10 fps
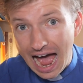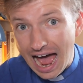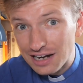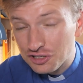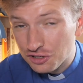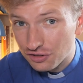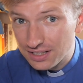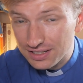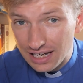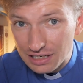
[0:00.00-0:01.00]
and
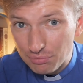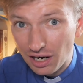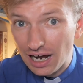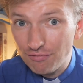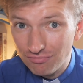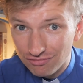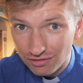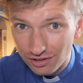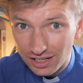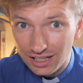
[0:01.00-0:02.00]
treats Abraham
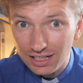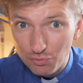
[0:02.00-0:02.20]
really